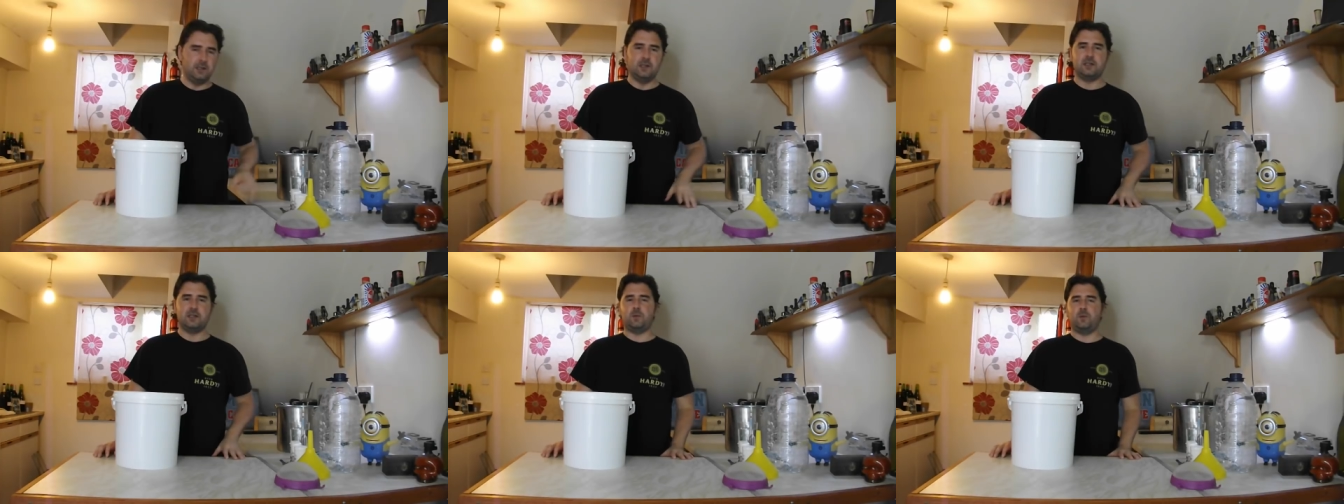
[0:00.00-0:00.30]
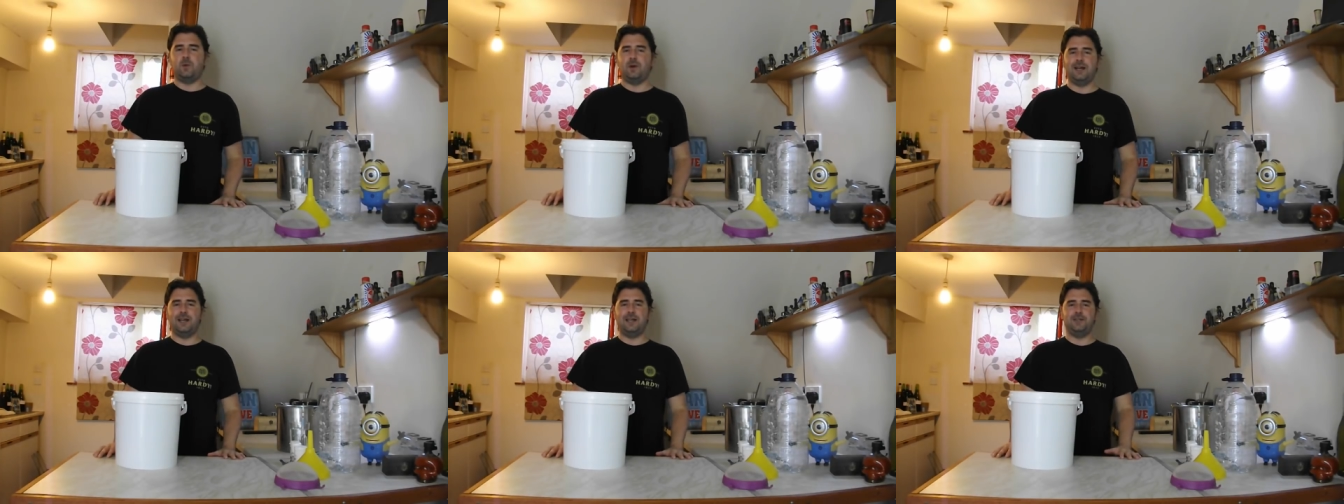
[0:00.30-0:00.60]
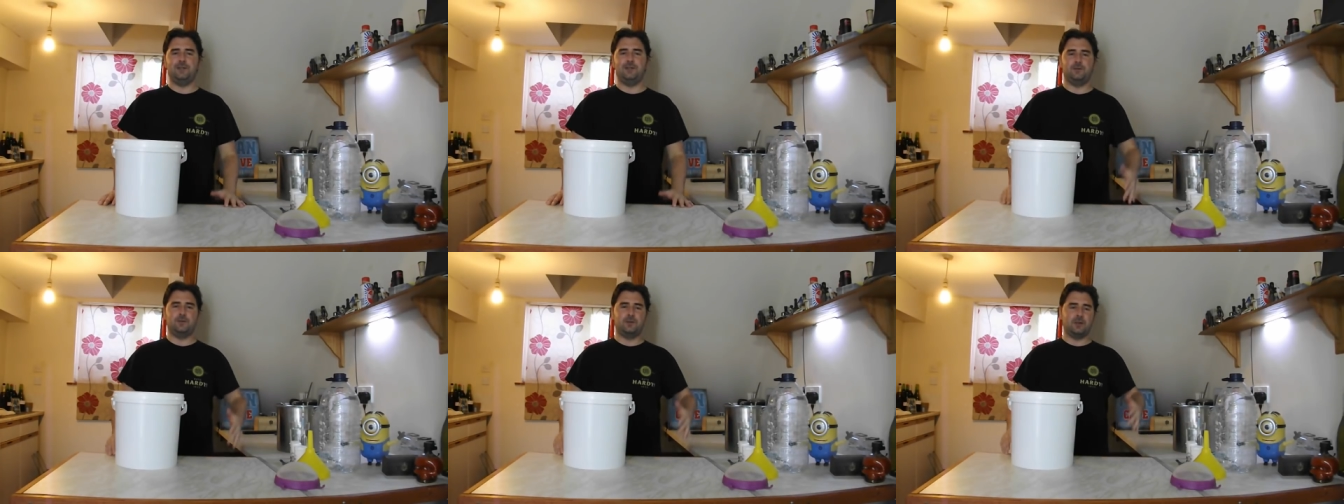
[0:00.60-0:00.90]
It's why
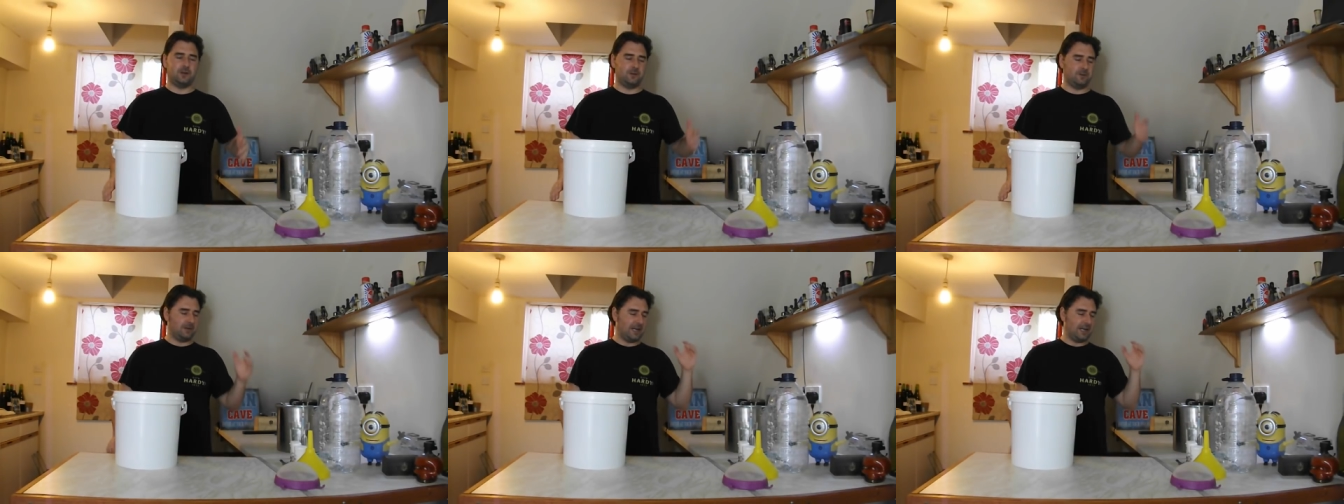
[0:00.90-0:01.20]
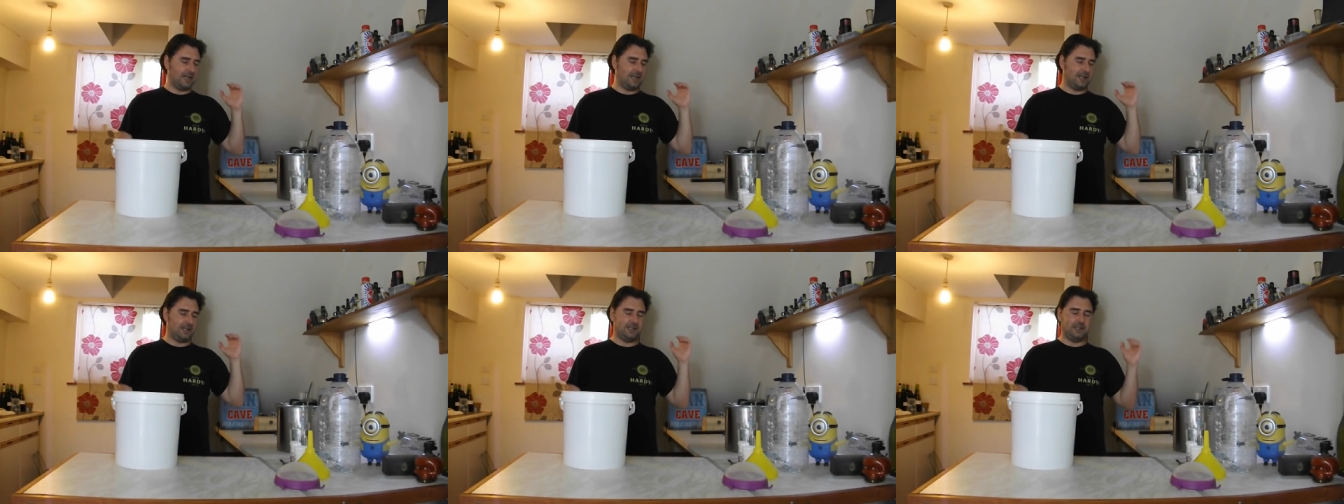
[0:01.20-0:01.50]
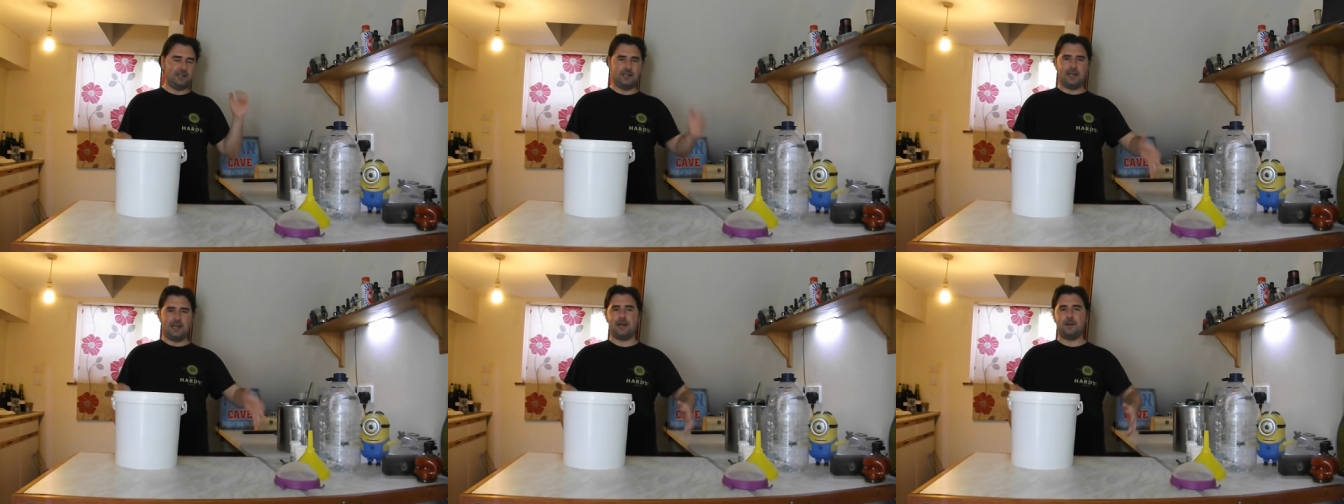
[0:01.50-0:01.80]
you don't add
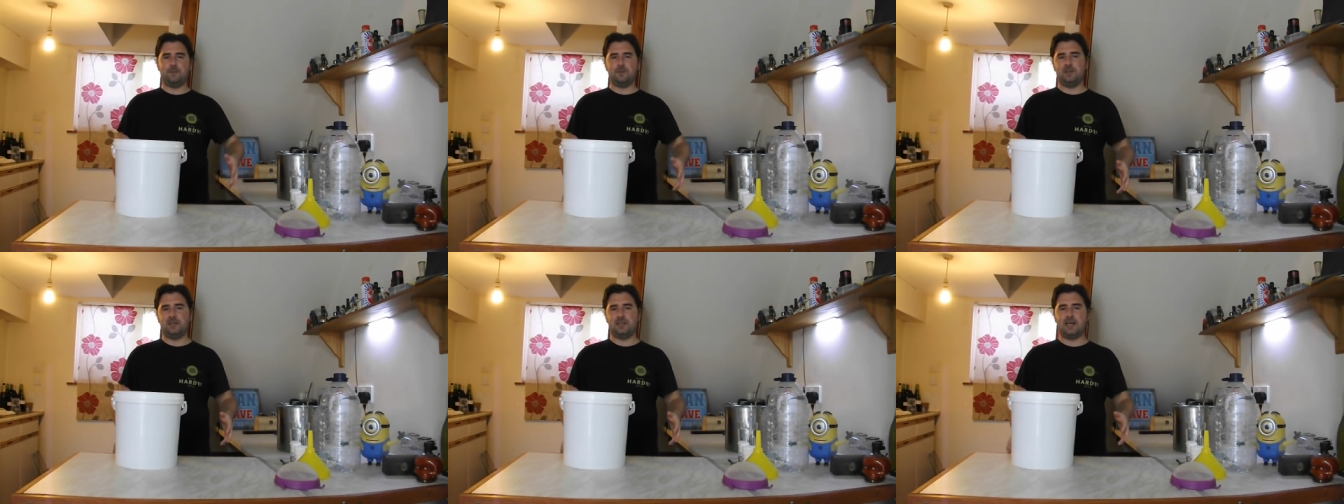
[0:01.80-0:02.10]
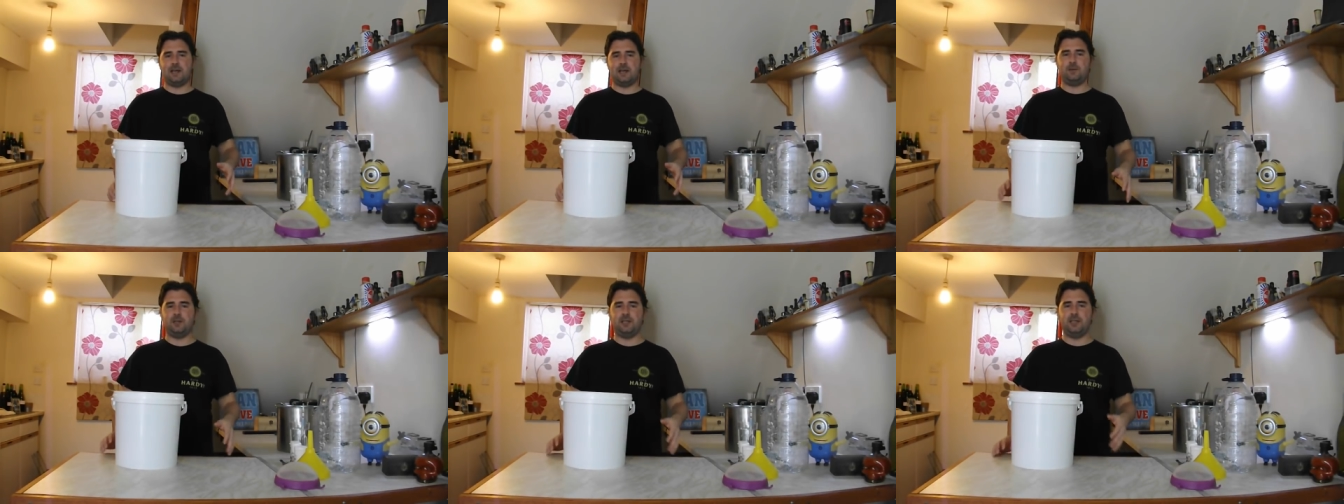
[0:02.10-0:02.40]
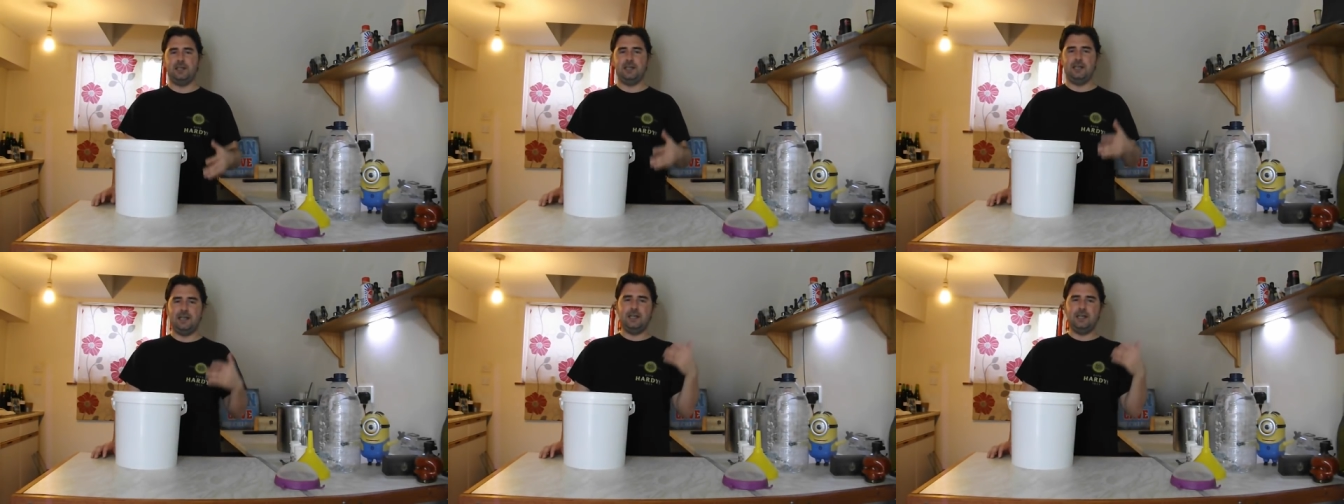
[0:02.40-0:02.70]
a Campden tablet